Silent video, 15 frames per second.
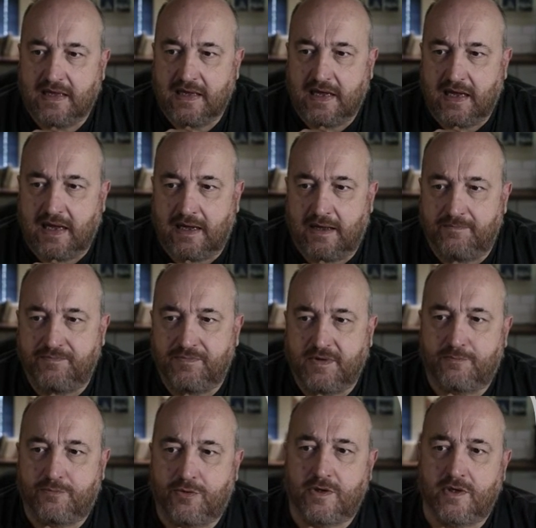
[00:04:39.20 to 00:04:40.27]
Um,
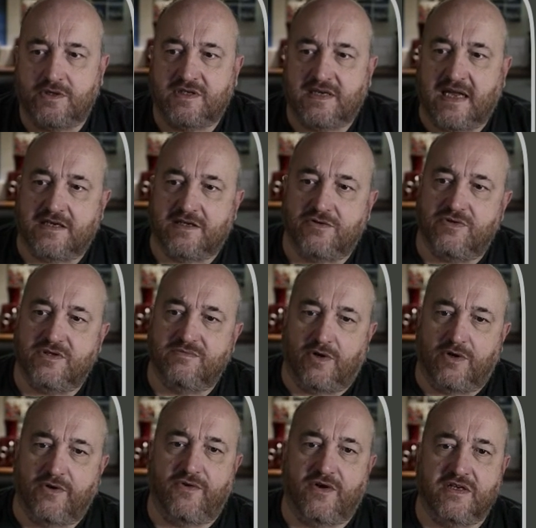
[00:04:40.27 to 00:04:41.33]
products, categories,
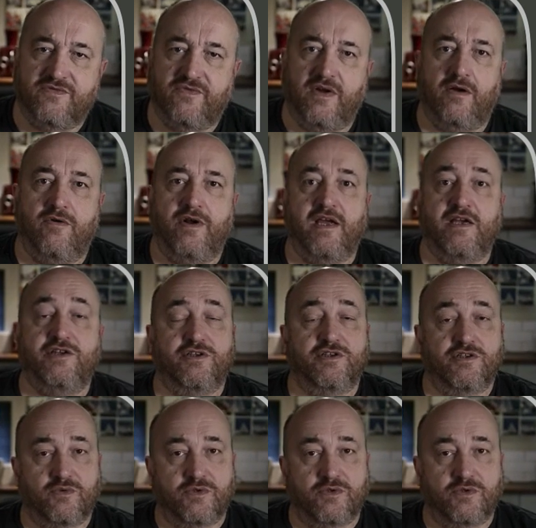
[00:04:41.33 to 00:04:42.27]
modifiers, variations,